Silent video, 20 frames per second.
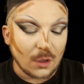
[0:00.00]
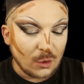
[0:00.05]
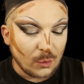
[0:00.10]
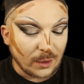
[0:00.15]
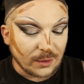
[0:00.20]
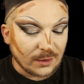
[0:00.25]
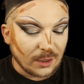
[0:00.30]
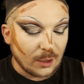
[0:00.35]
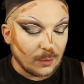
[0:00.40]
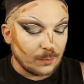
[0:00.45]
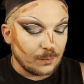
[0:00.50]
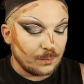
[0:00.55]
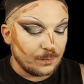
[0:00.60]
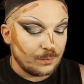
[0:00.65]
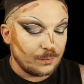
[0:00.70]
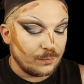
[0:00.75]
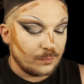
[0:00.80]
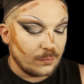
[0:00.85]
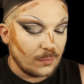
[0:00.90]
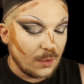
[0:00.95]
Right there.
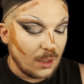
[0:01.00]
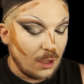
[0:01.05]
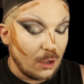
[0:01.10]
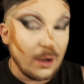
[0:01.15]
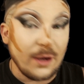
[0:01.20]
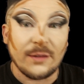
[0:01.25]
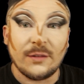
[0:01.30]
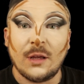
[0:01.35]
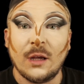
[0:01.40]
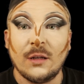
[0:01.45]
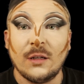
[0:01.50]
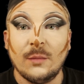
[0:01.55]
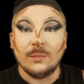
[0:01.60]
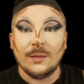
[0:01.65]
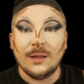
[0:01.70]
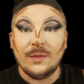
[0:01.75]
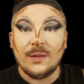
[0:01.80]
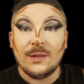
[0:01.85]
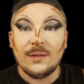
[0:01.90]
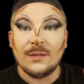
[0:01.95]
Alright, so I'm going to
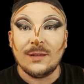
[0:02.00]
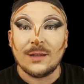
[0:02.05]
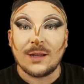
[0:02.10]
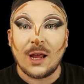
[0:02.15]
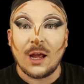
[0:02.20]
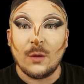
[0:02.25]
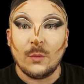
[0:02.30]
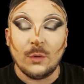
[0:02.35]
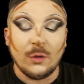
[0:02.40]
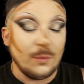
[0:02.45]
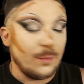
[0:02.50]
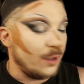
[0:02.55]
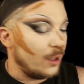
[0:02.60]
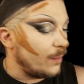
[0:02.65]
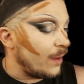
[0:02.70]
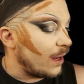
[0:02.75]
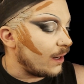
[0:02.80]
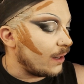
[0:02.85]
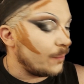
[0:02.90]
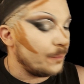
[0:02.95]
blend this and I will be right
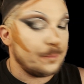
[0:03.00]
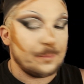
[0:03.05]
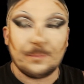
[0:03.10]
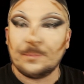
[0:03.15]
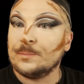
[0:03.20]
back.